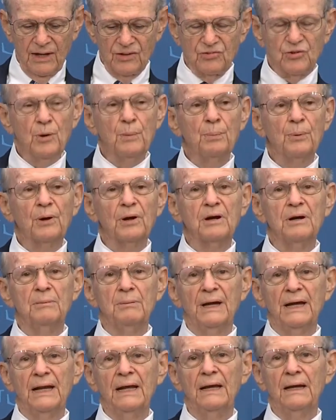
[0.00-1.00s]
super
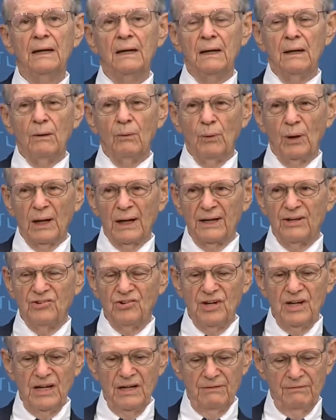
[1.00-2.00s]
committee will
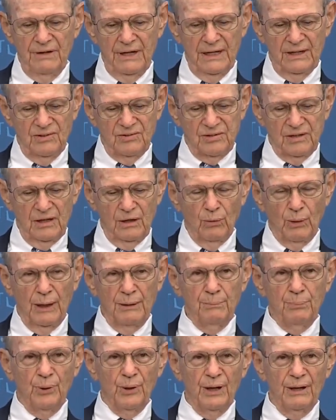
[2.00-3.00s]
achieve its uh,
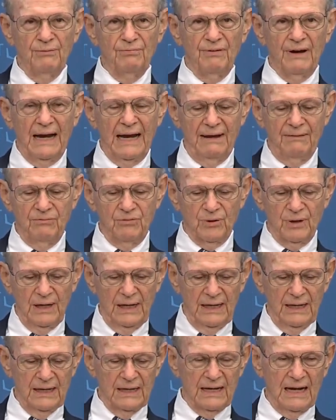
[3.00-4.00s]
$1.5
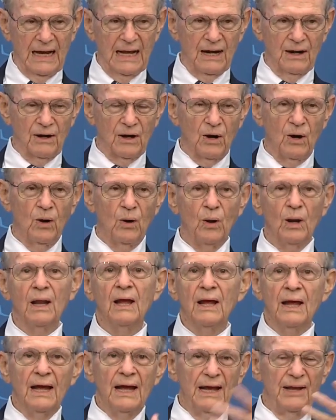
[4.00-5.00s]
trillion goal.